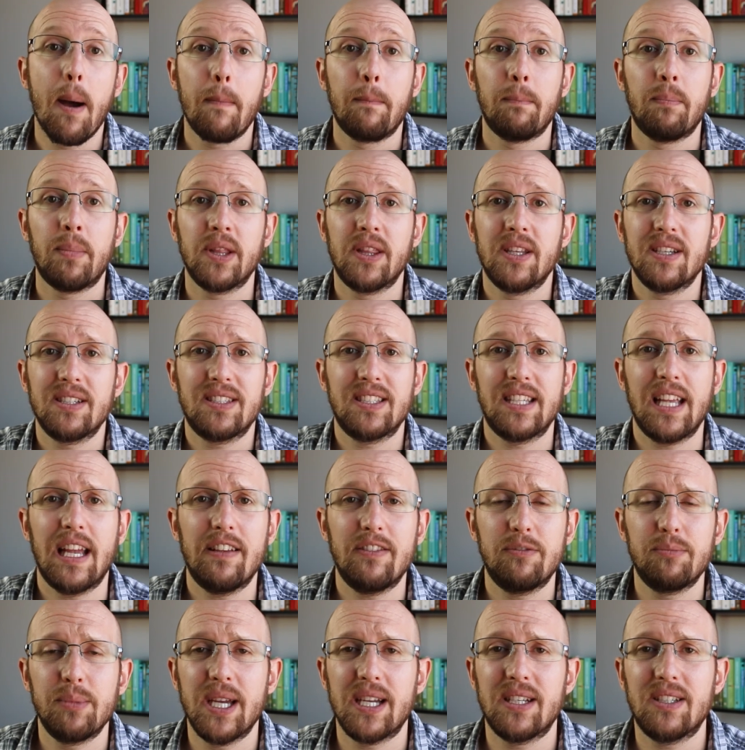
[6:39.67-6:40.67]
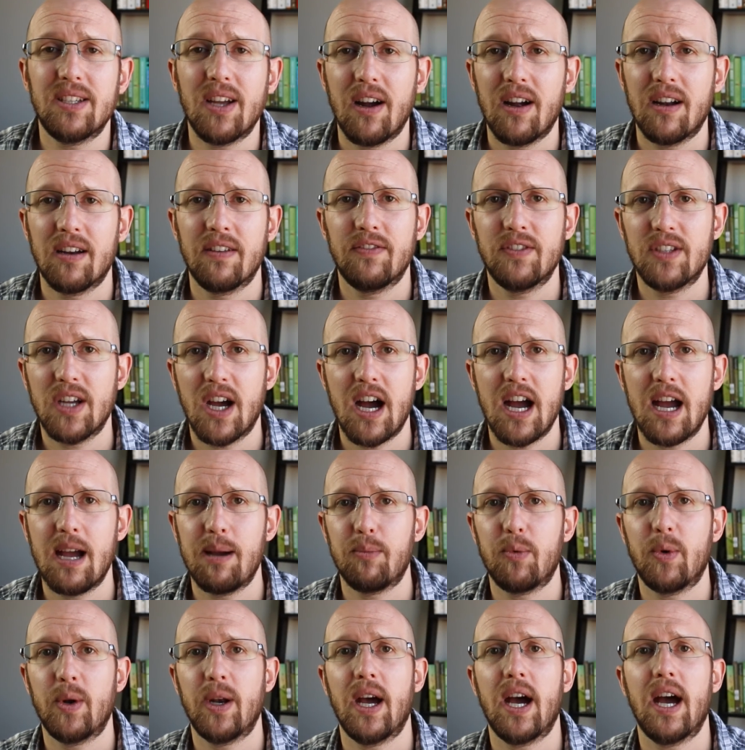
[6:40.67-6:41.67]
But this saves me a ton of
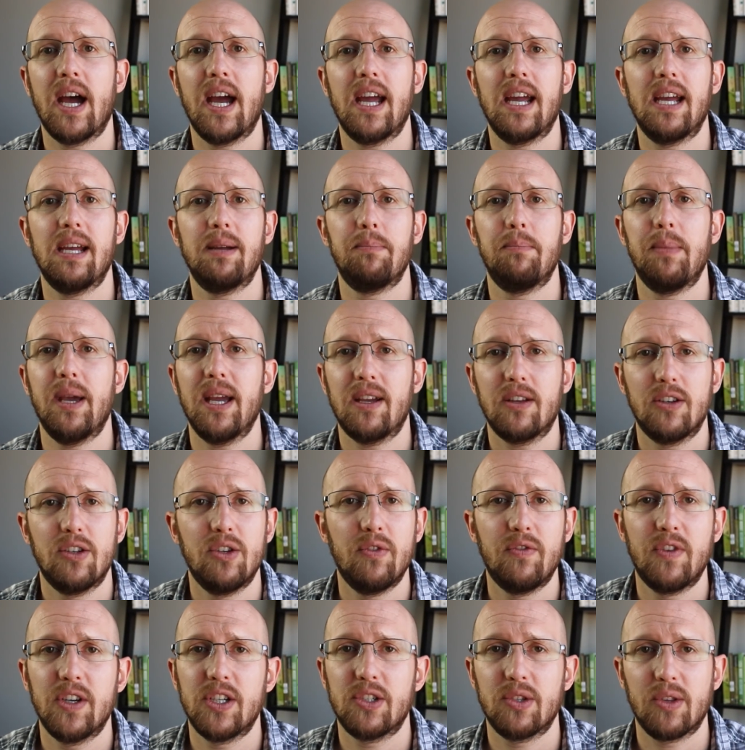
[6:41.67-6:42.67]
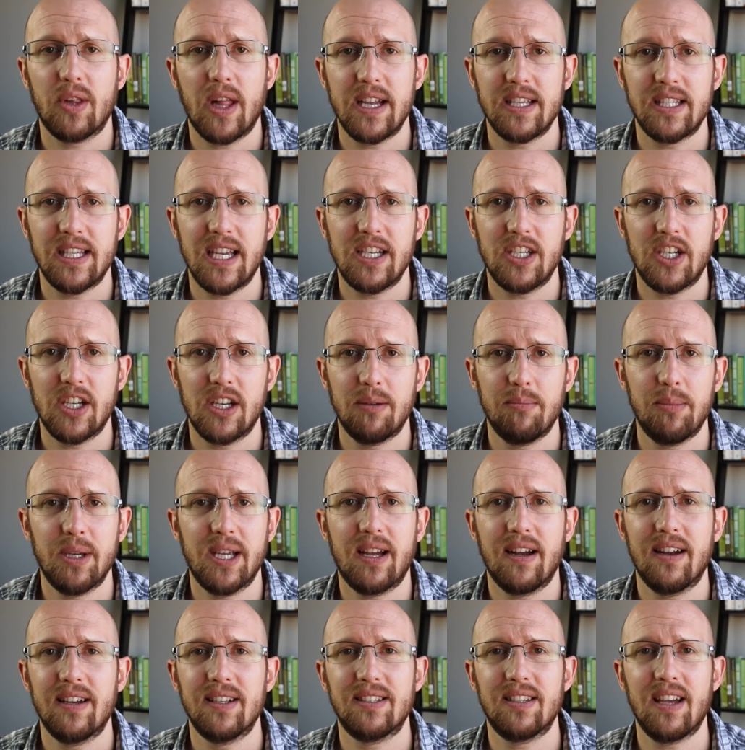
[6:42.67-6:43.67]
time when I make a new visualization
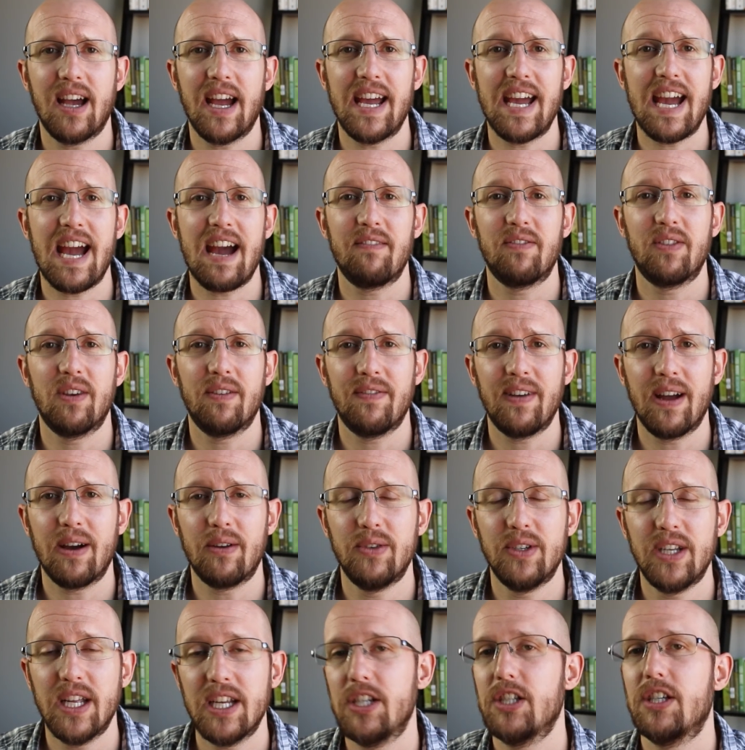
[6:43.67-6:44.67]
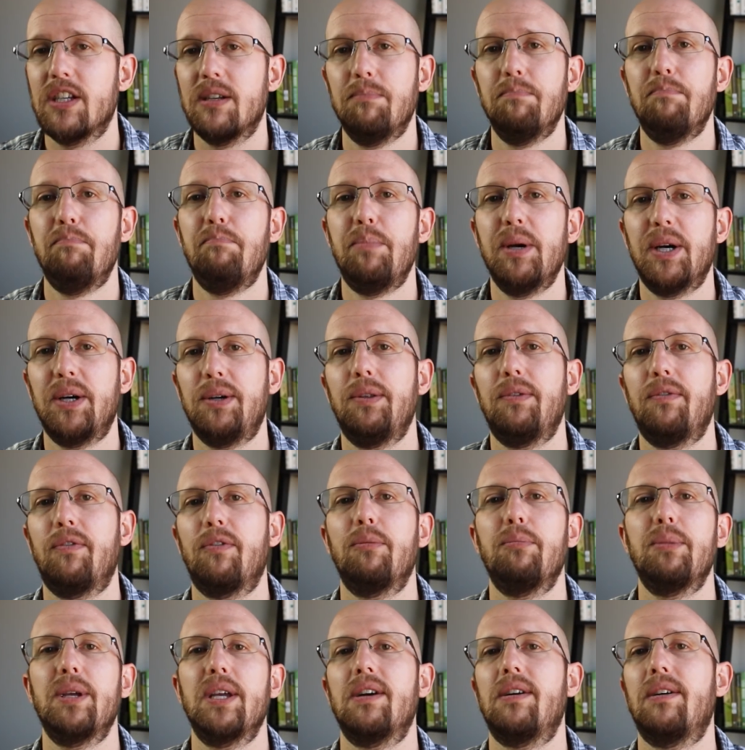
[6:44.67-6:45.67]
because I have the foundation built for
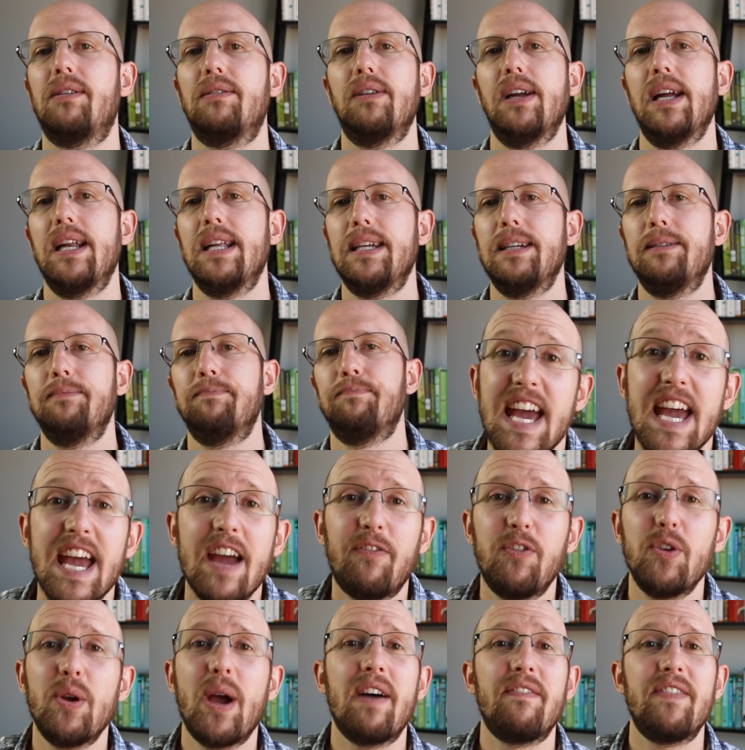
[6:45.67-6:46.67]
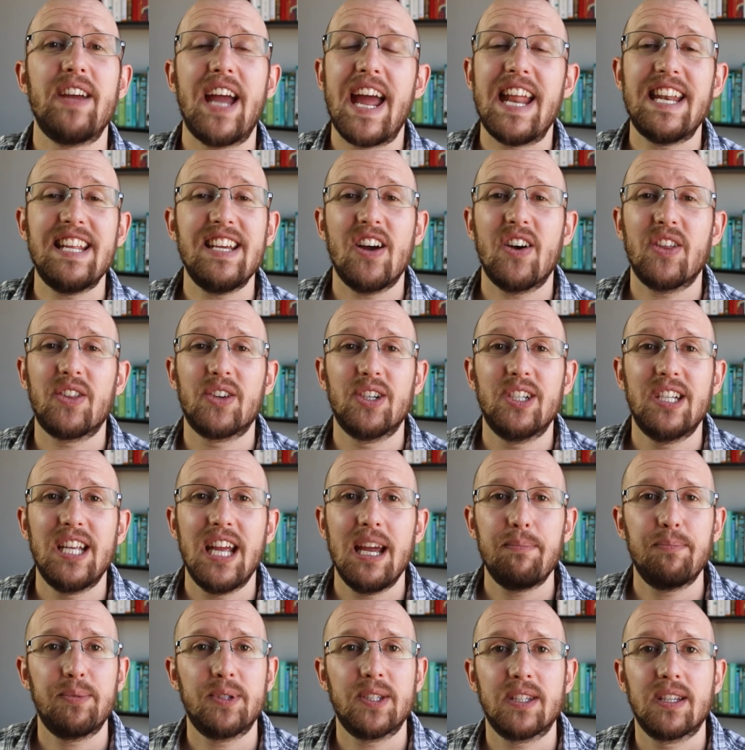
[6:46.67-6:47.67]
me already. If you have any other
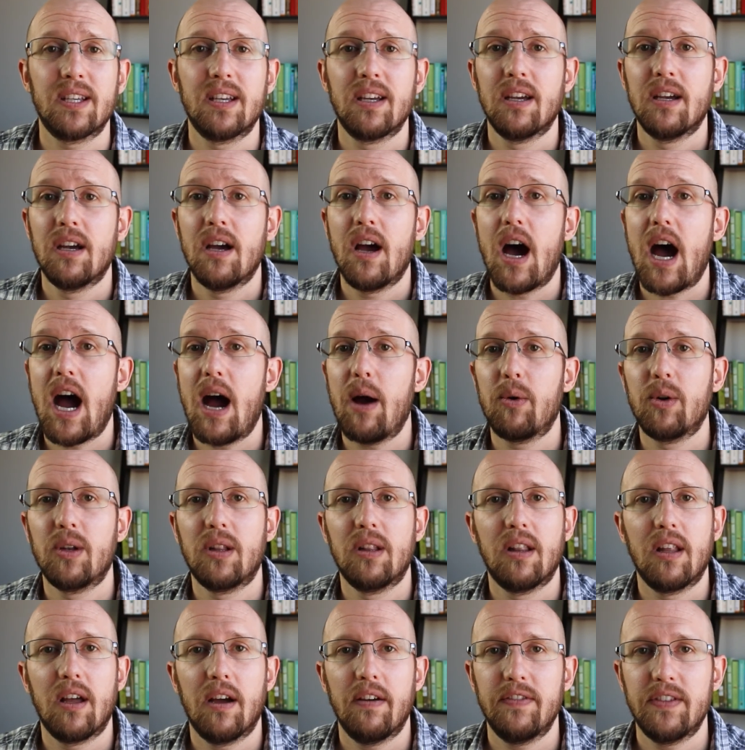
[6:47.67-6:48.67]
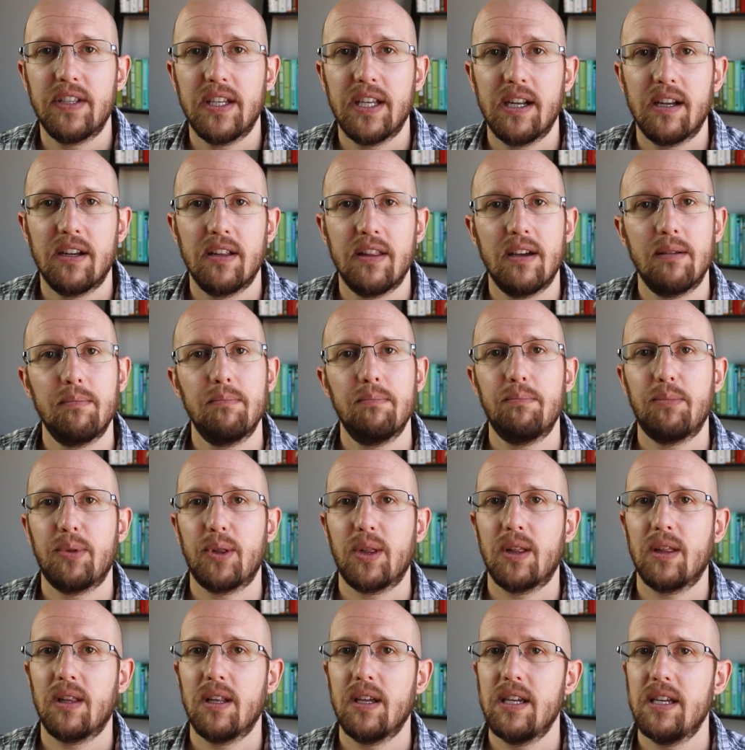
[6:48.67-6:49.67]
tips, I would love to hear them.
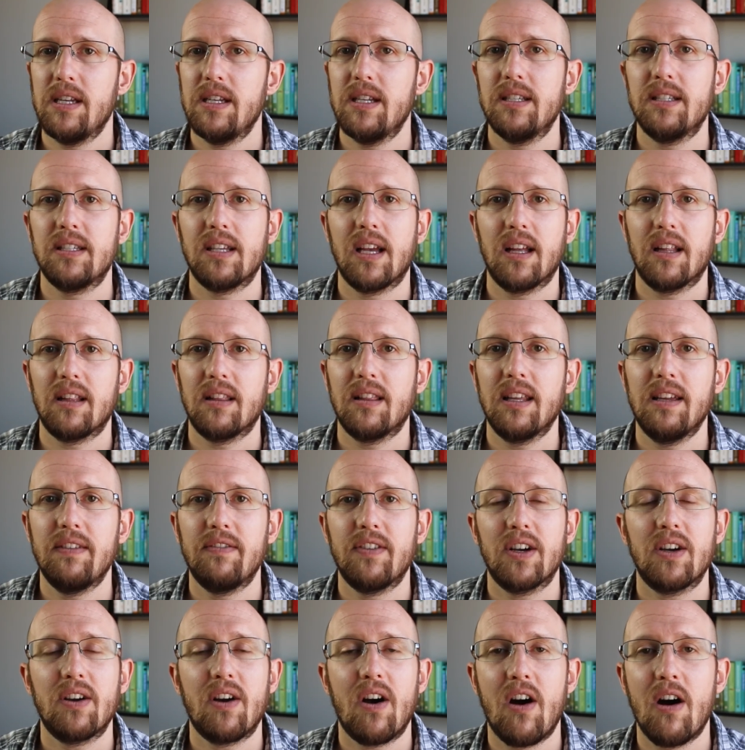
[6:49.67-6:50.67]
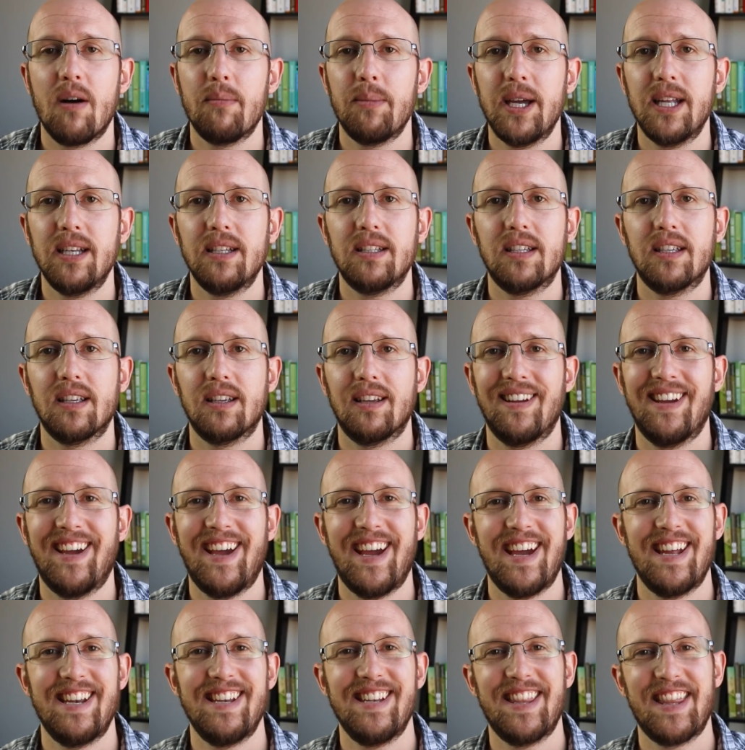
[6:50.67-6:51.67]
Please leave a comment
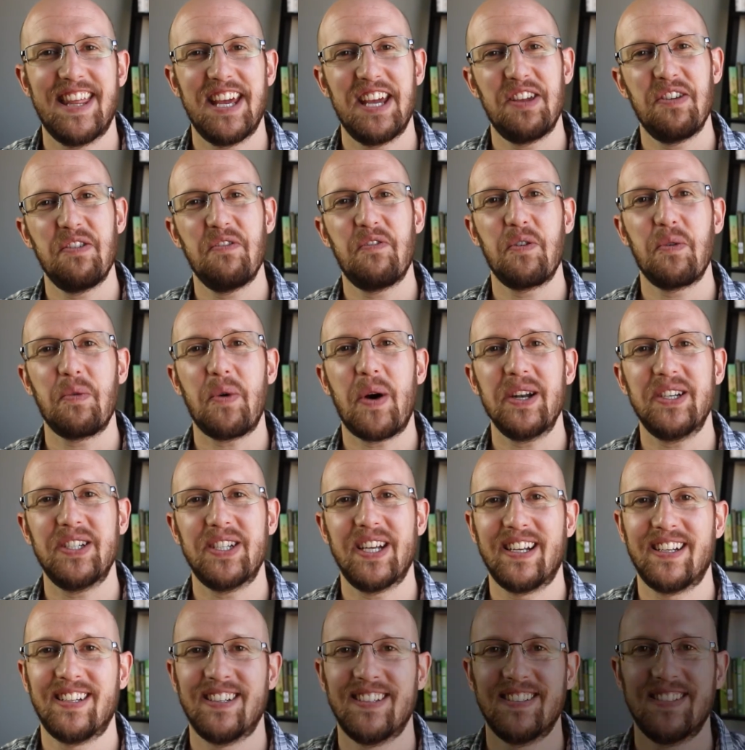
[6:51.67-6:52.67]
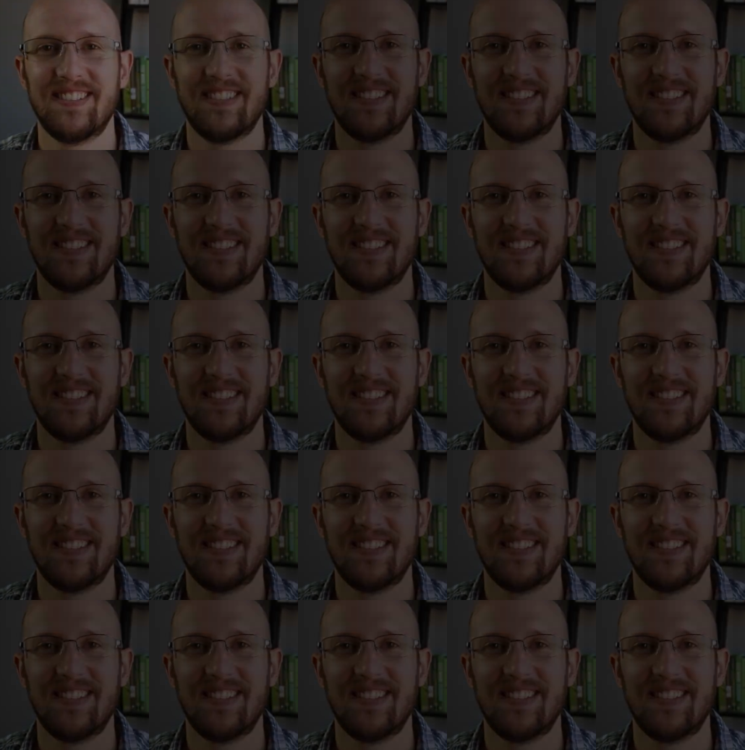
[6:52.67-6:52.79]
and thank you for watching.